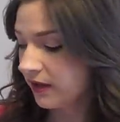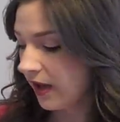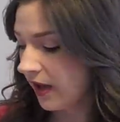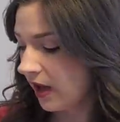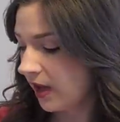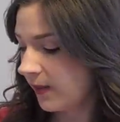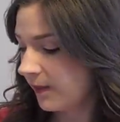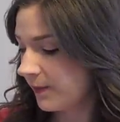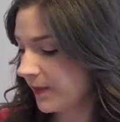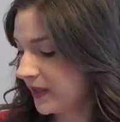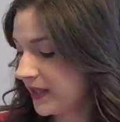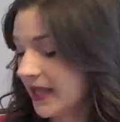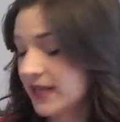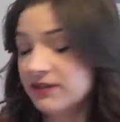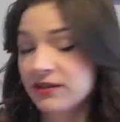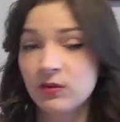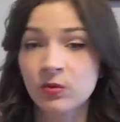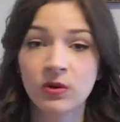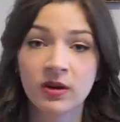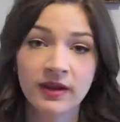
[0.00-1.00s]
and I
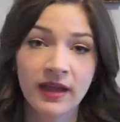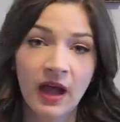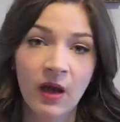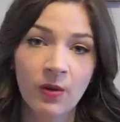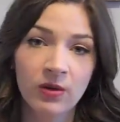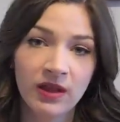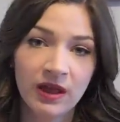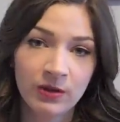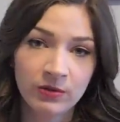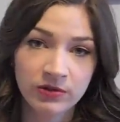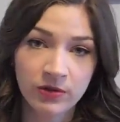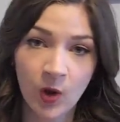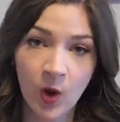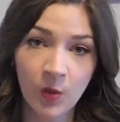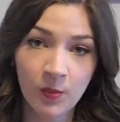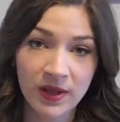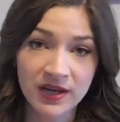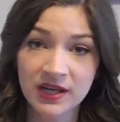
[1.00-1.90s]
did work out while I was home.